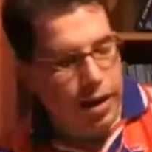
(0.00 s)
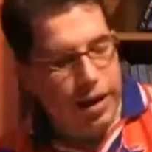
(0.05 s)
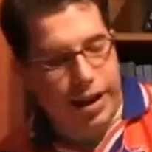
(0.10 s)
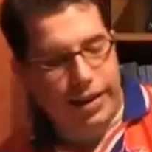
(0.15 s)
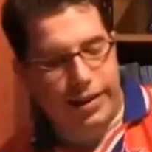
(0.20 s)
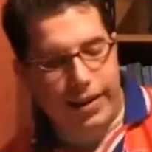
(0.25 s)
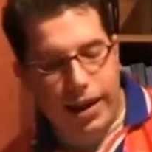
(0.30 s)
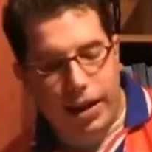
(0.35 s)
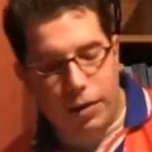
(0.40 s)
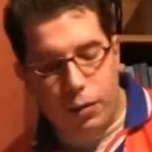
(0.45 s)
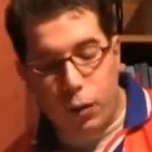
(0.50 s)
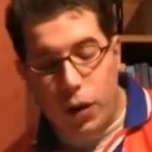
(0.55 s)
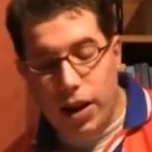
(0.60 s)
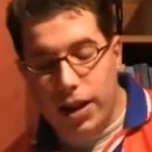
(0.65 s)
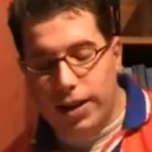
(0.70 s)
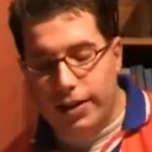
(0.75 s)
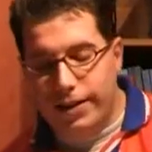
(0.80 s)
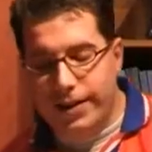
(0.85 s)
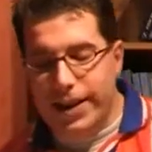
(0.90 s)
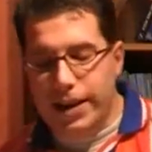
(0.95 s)
And then
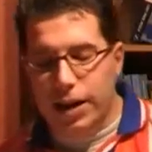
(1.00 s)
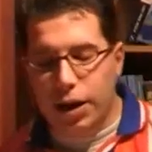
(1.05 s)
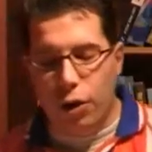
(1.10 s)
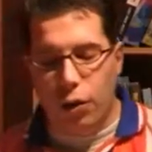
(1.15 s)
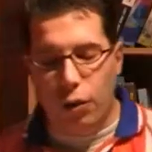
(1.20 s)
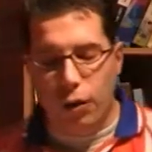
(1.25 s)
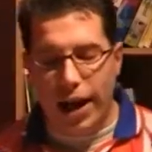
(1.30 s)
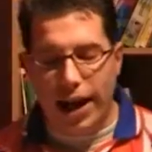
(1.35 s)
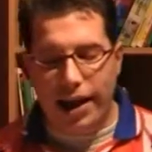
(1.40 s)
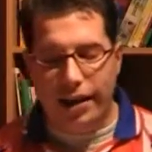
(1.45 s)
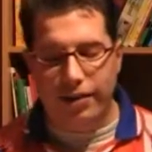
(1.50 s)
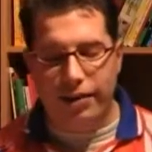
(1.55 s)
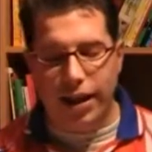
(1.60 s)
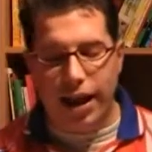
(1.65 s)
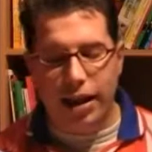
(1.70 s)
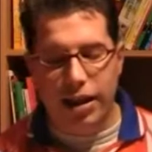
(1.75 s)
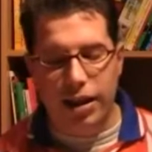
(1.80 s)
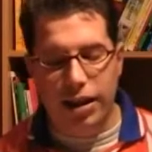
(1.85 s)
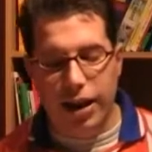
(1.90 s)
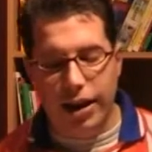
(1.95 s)
Willadino has
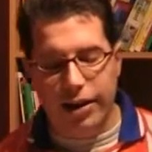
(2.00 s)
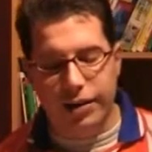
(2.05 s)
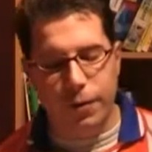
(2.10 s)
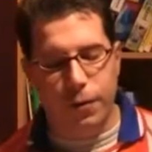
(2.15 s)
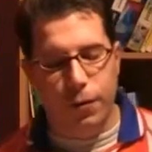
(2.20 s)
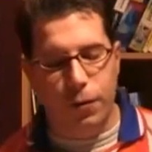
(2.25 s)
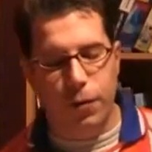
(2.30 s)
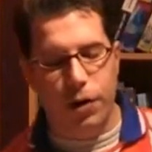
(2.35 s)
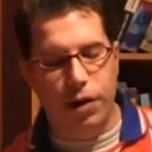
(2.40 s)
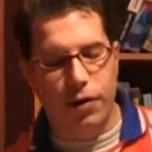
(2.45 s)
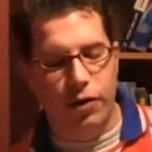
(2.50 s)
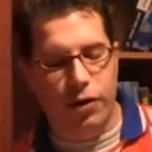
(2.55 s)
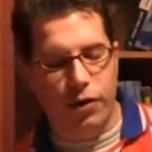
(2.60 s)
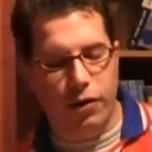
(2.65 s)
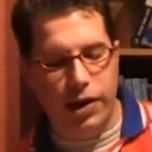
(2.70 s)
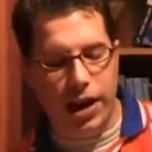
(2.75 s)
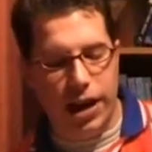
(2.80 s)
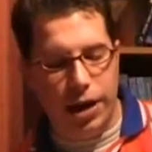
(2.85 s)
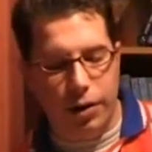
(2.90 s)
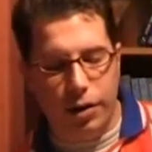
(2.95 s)
a lot of questions
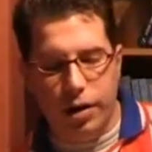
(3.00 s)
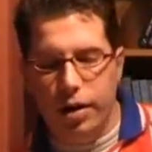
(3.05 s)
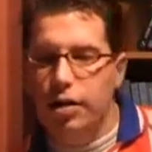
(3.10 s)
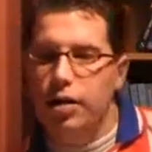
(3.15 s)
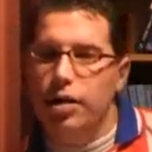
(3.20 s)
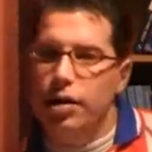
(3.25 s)
here,